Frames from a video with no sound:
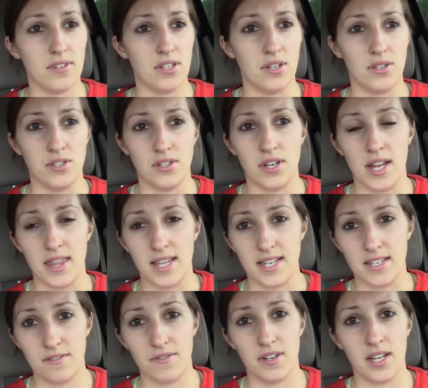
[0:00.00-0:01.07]
You know, is there anything
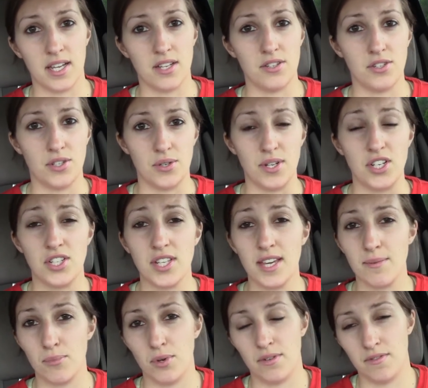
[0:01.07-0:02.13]
different I can do? And just
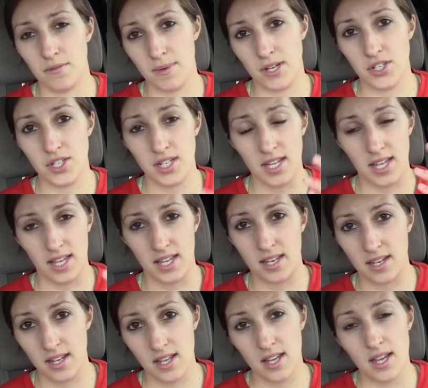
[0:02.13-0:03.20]
get more information
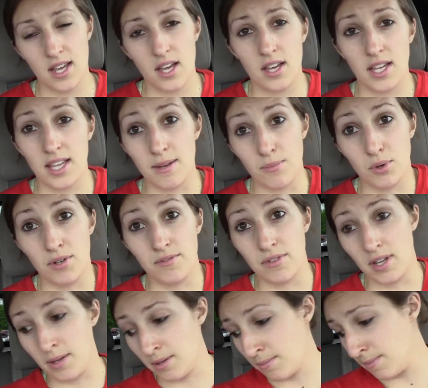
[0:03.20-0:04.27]
and get more
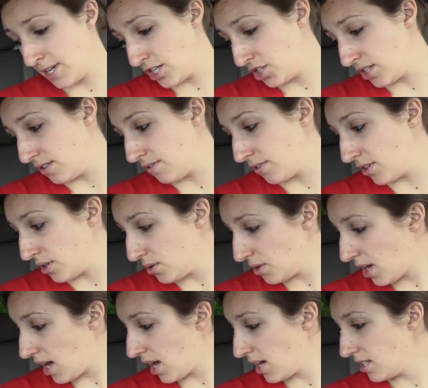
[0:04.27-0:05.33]
information for you
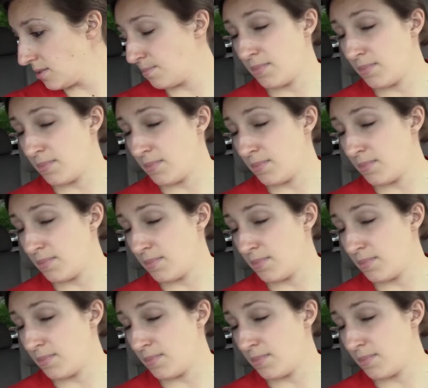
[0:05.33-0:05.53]
guys.